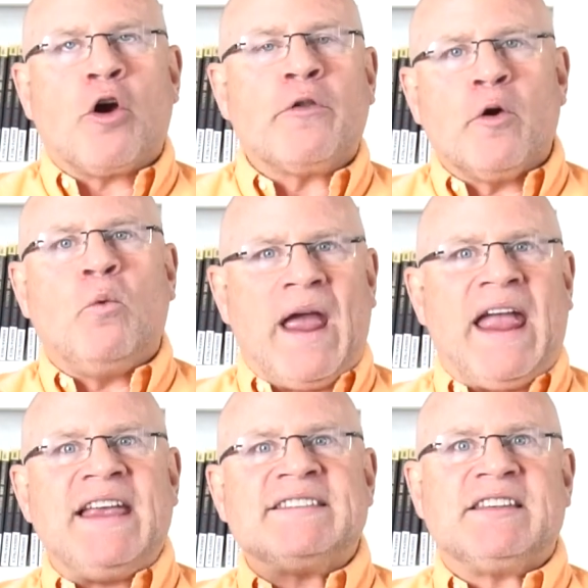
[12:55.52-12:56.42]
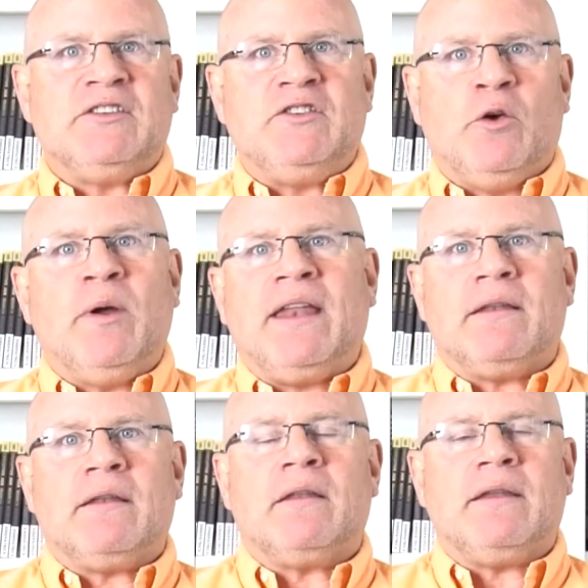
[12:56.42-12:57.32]
there ways to do
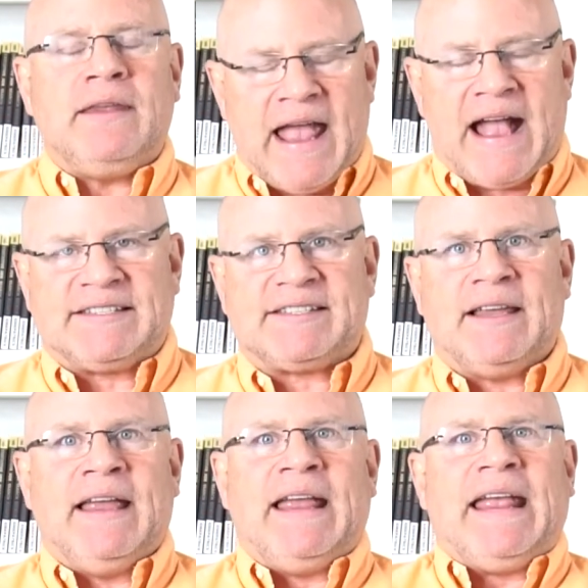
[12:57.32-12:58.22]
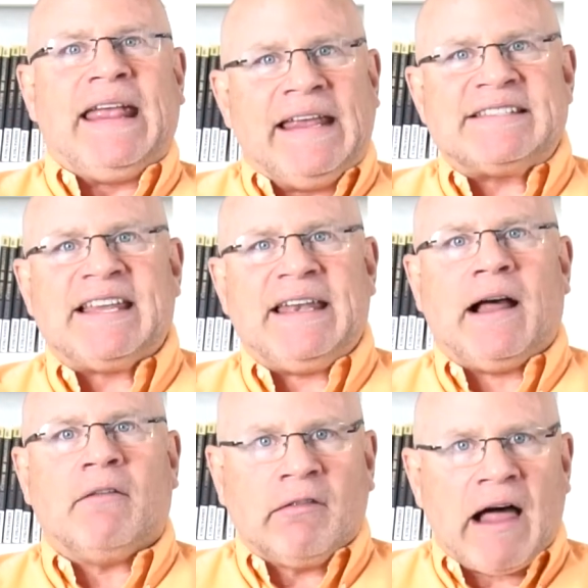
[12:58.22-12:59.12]
it? Yes. Is it
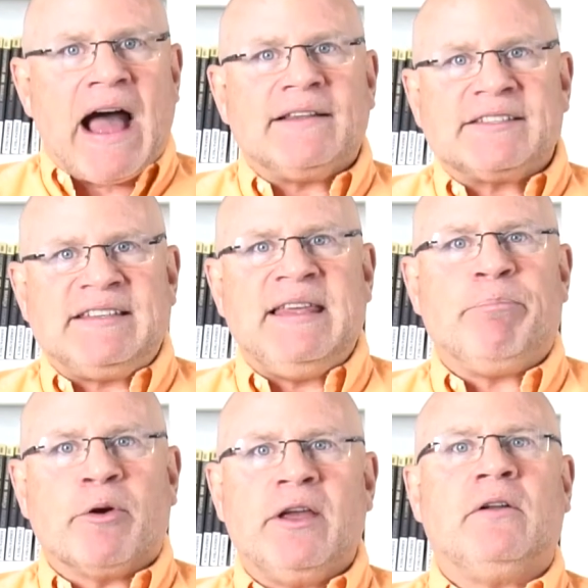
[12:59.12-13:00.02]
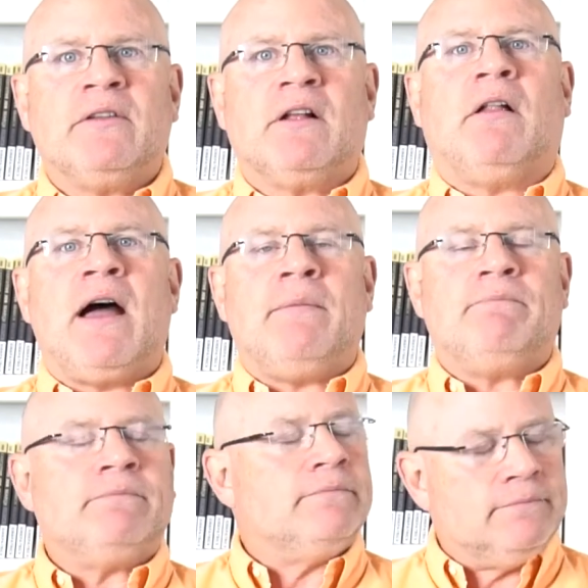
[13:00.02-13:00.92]
a lot steeper hill to
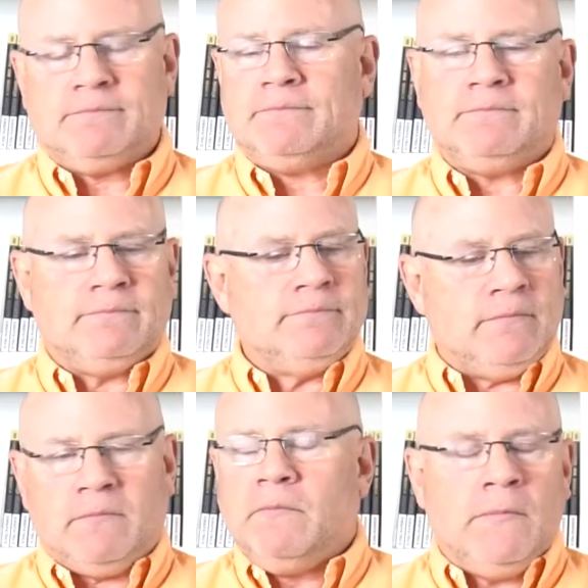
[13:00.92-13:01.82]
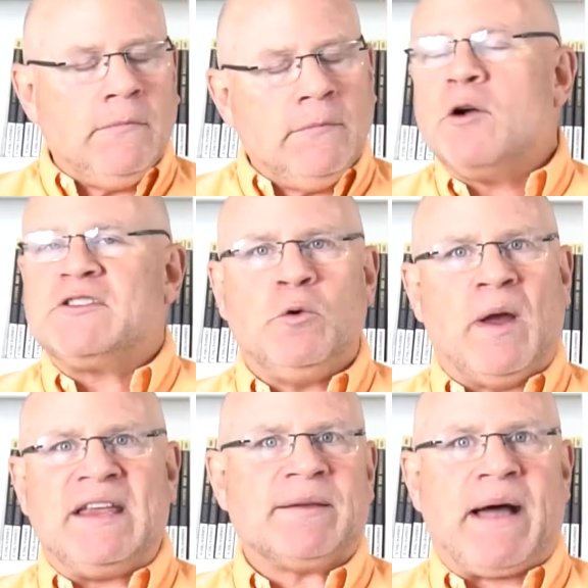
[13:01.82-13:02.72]
climb? No two
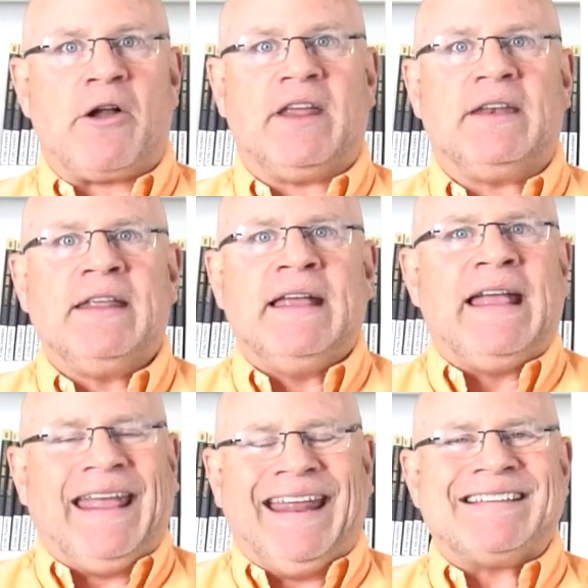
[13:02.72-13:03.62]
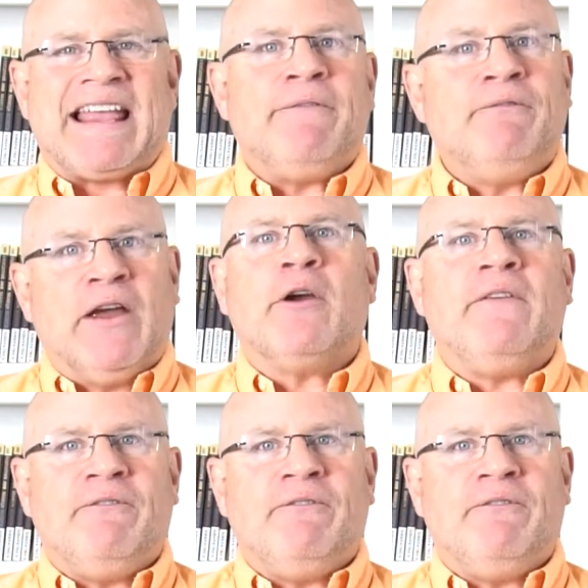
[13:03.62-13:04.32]
ways about it. It is a very,